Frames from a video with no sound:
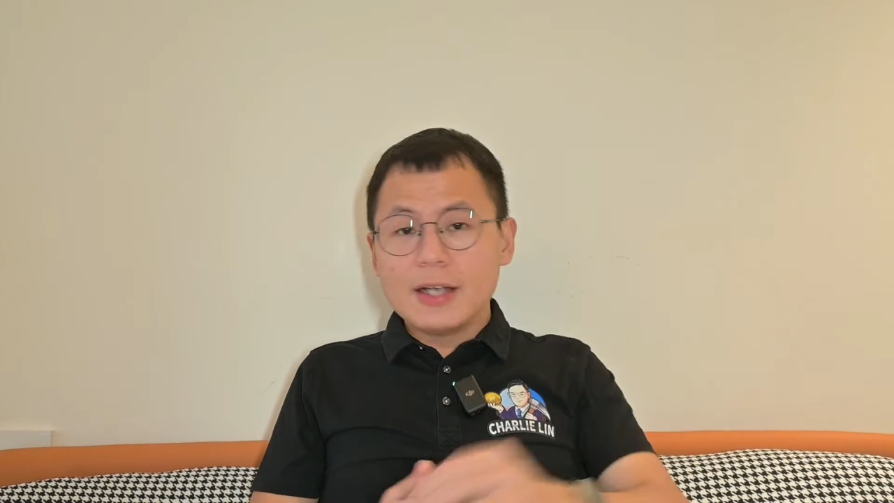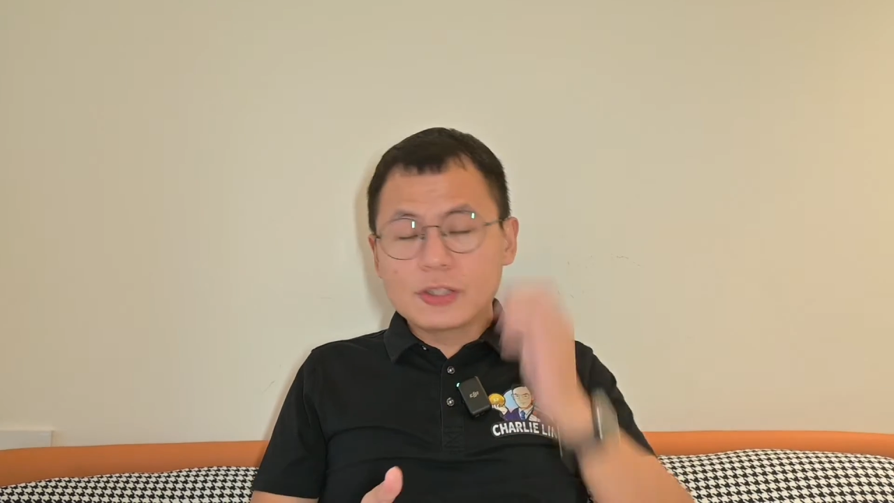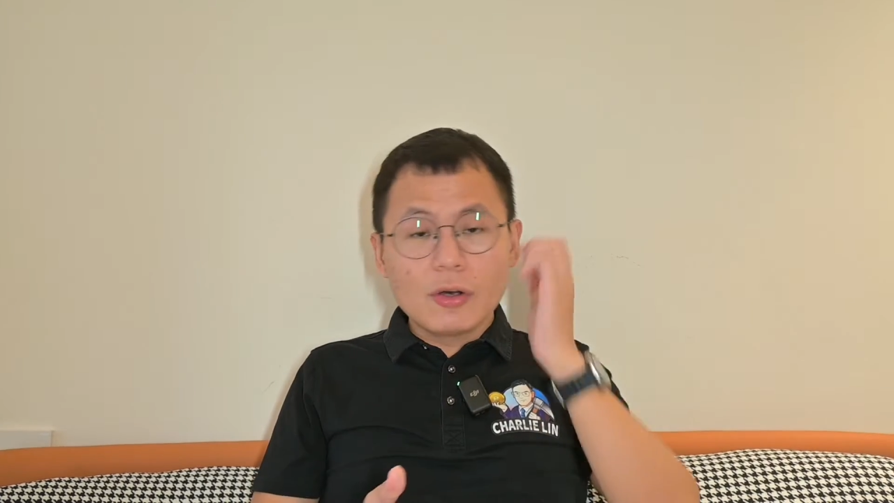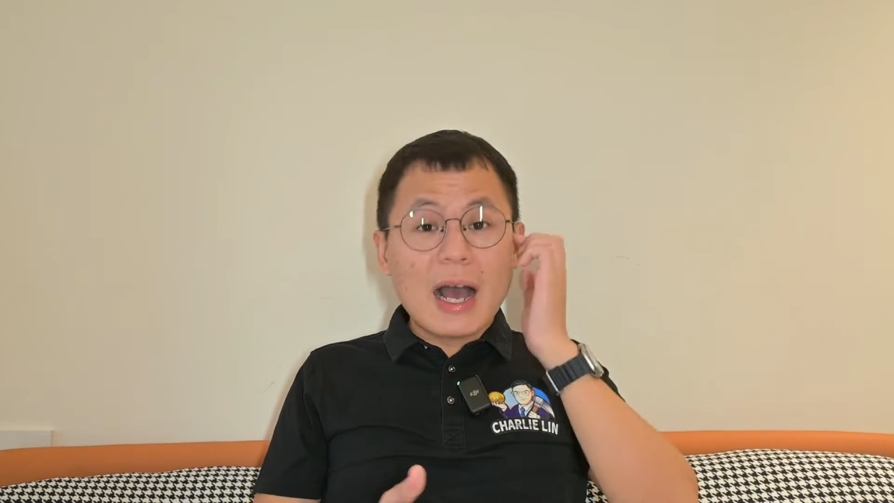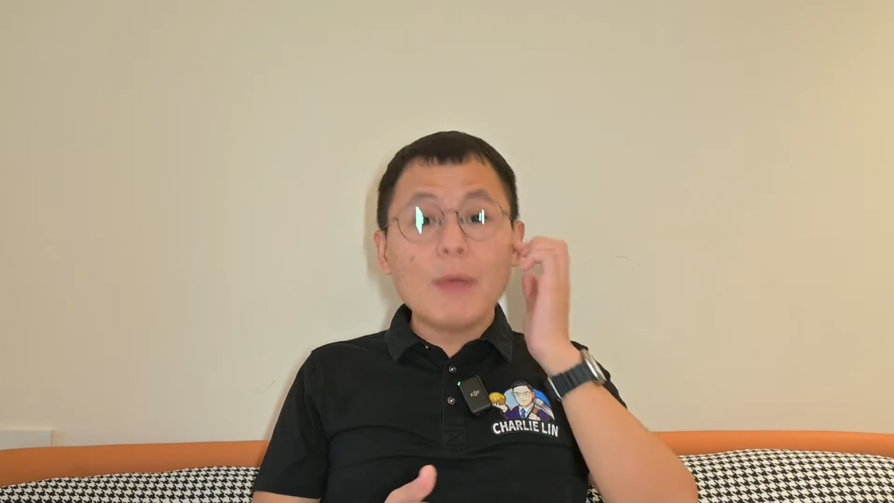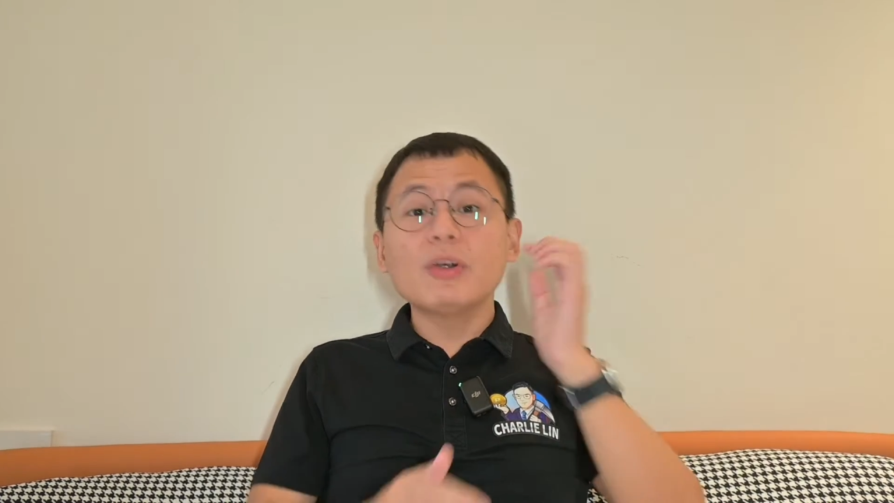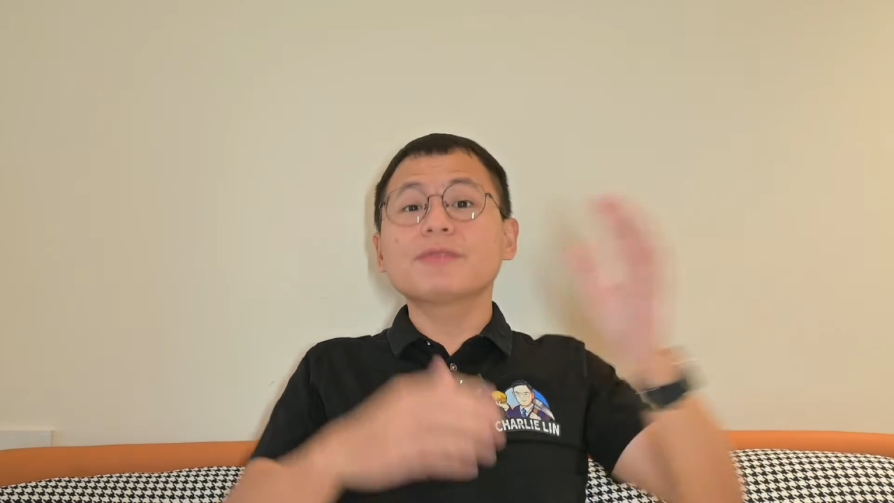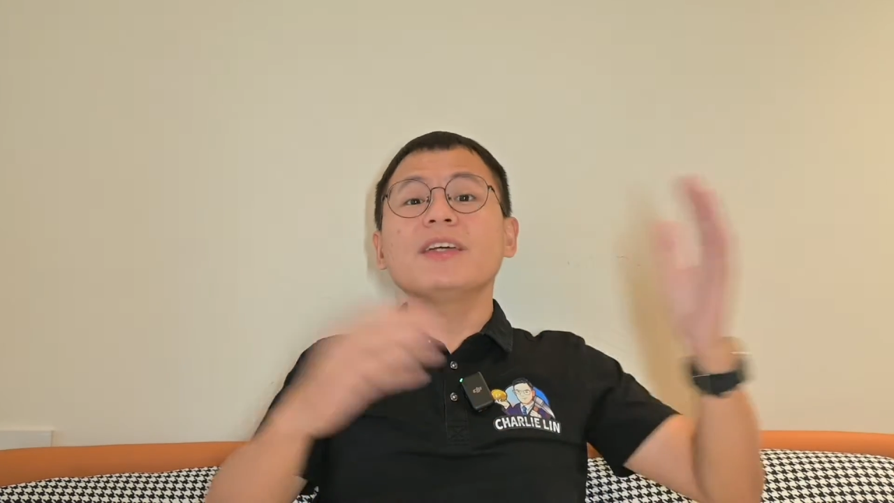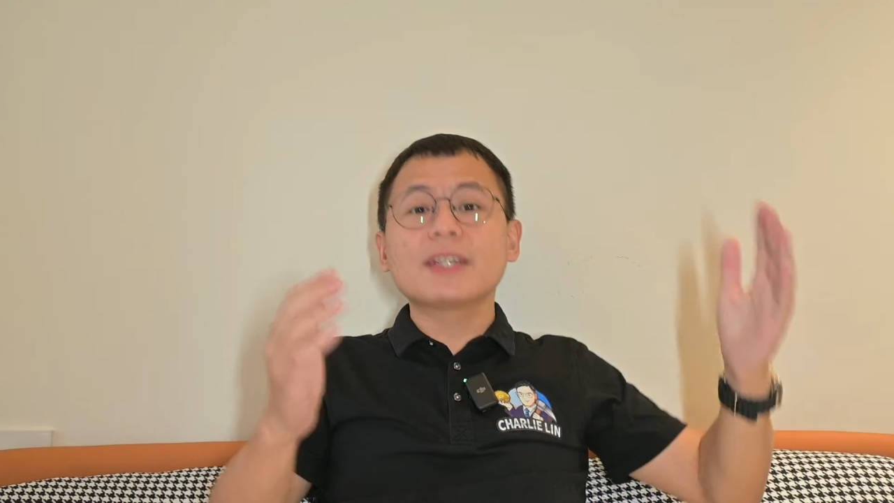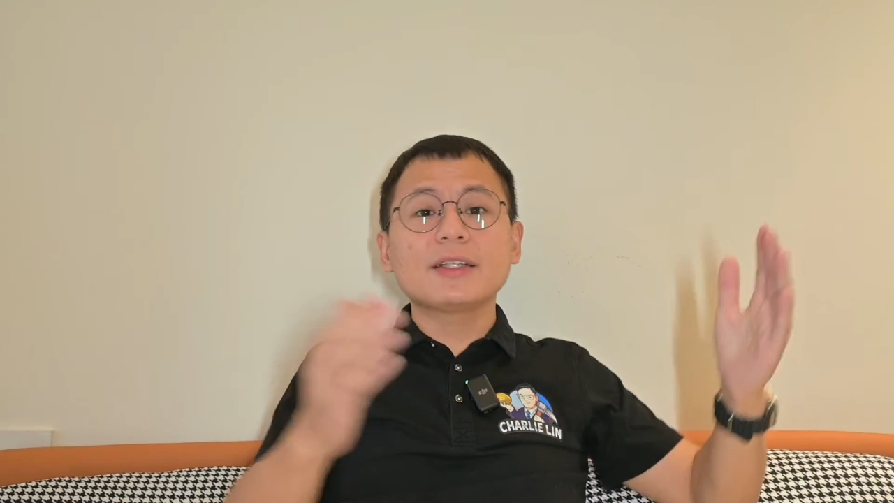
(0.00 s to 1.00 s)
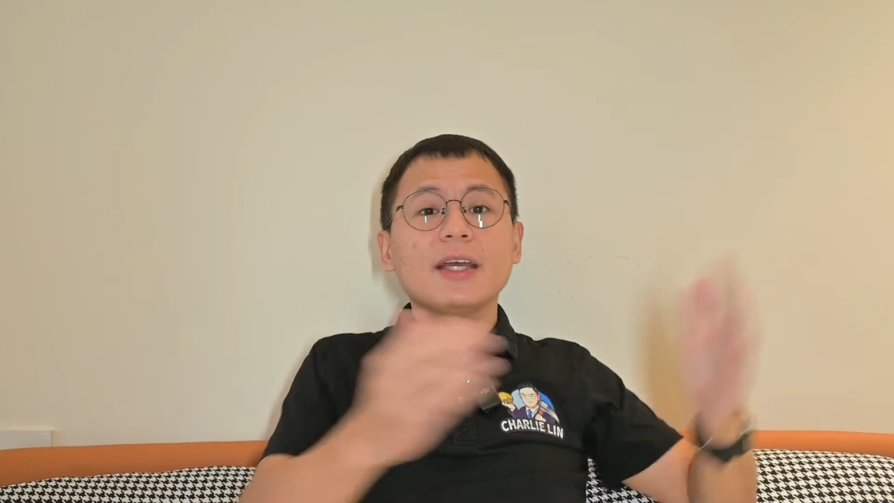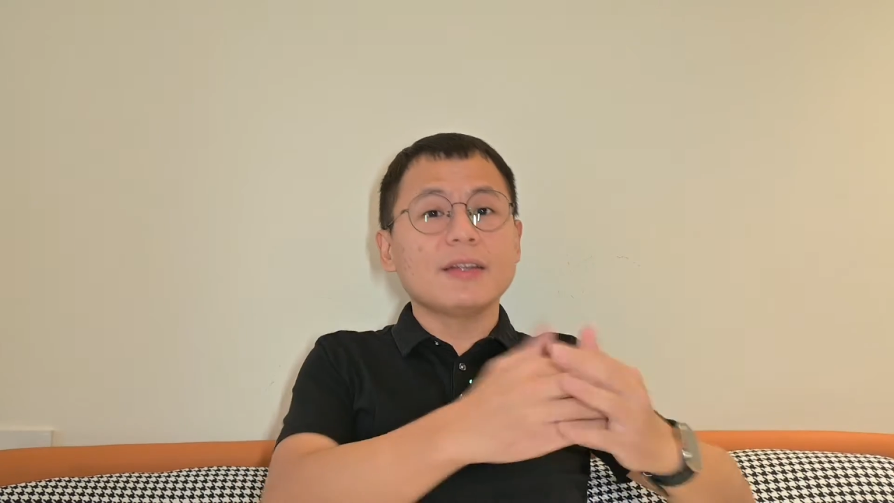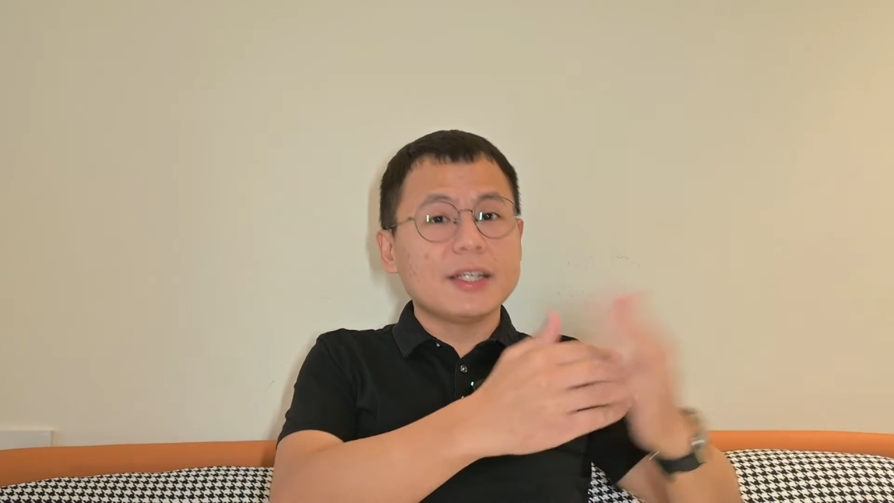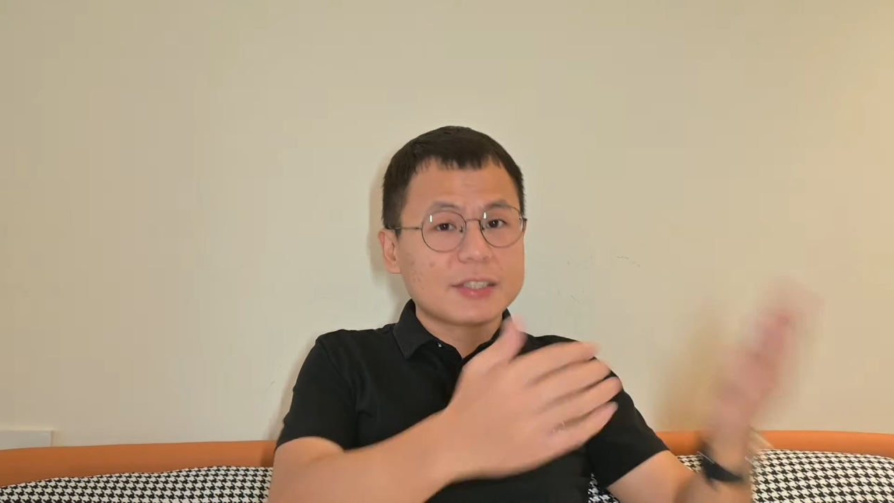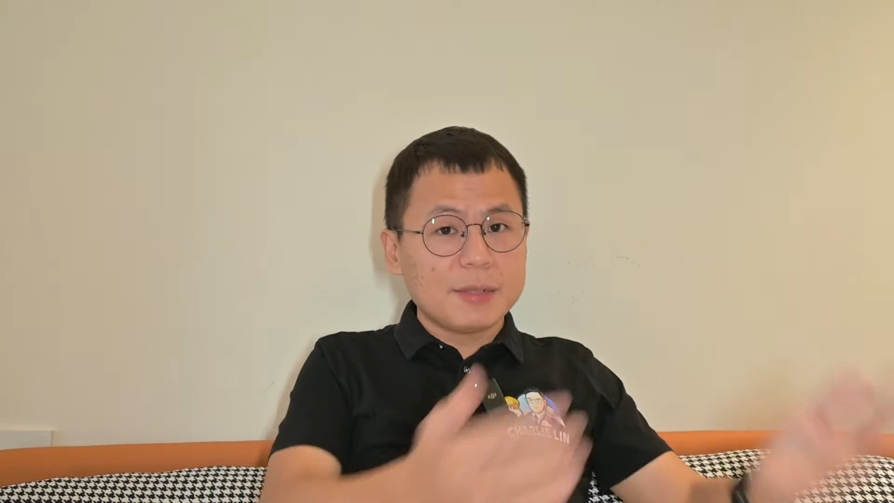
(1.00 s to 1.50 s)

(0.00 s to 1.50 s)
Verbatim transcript: So I was visiting this